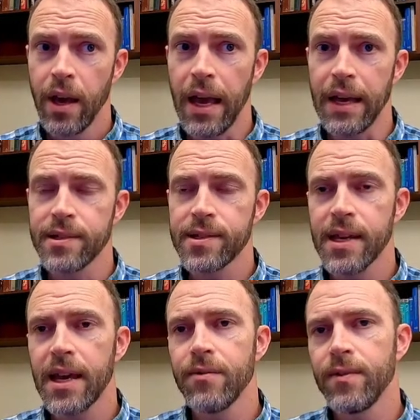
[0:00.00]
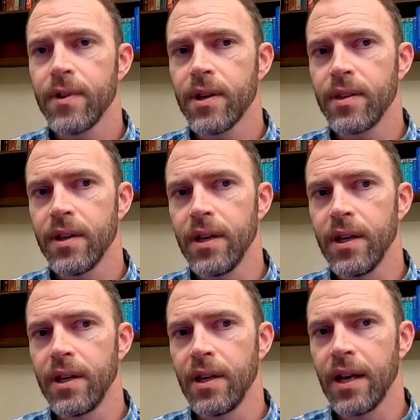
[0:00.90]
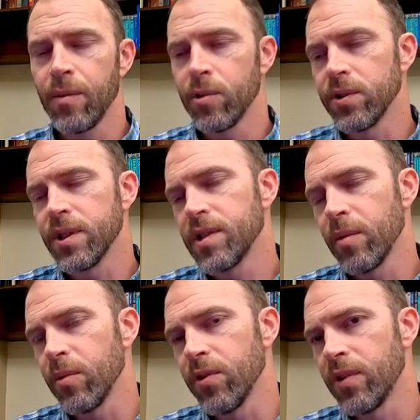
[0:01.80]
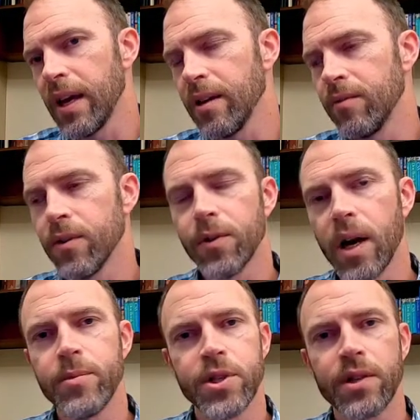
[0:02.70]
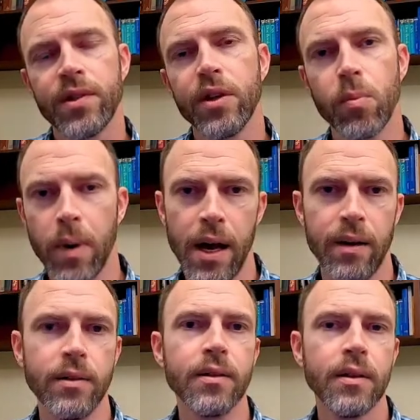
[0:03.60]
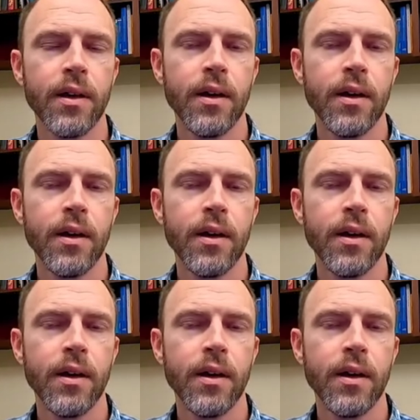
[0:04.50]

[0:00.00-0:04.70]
and save the enabled or disabled state of different objects in your model